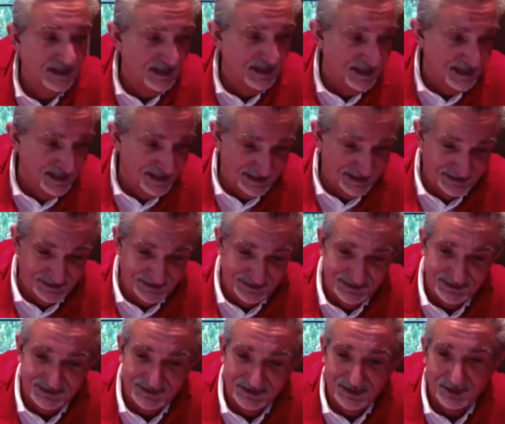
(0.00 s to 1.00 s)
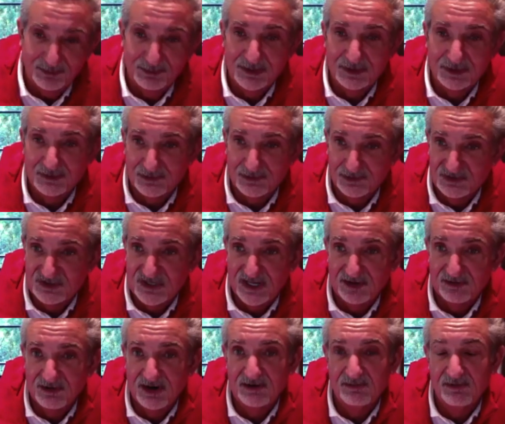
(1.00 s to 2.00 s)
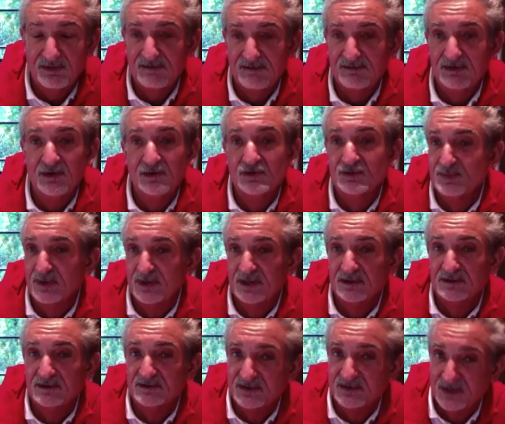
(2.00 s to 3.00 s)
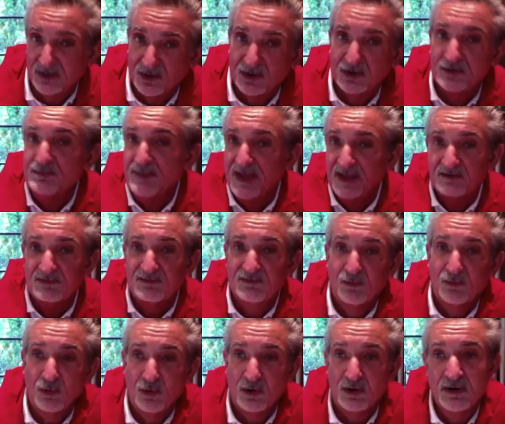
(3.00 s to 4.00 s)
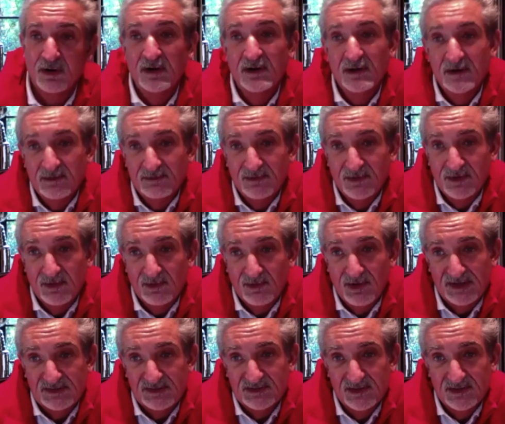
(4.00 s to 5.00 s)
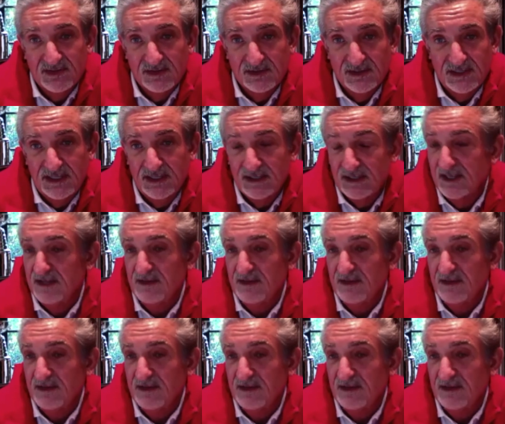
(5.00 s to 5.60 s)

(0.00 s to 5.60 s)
and you know, it'll generate revenues, but it's a good metaphor for the rest of the league.